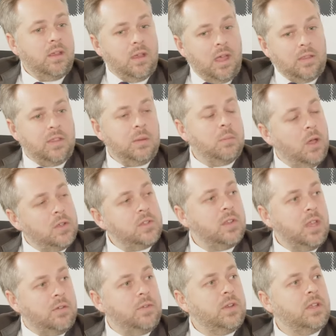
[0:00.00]
I think most South
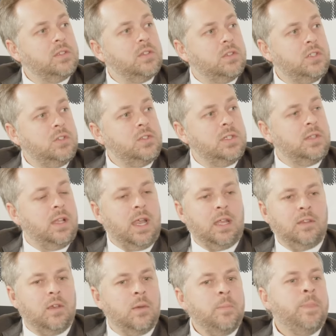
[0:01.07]
Africans are choosing the
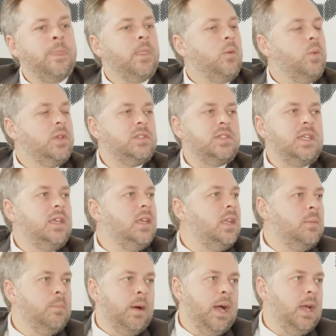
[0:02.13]
latter. We're seeing it
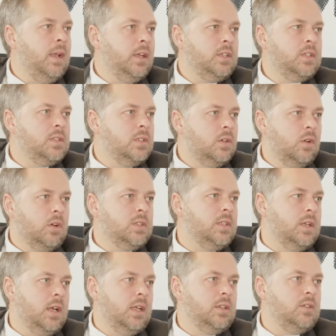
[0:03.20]
in by-elections across the
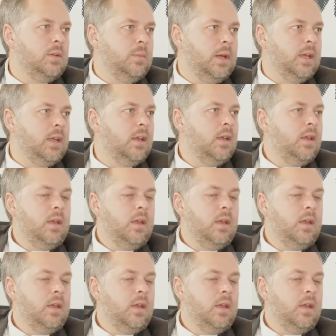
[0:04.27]
country, Mike.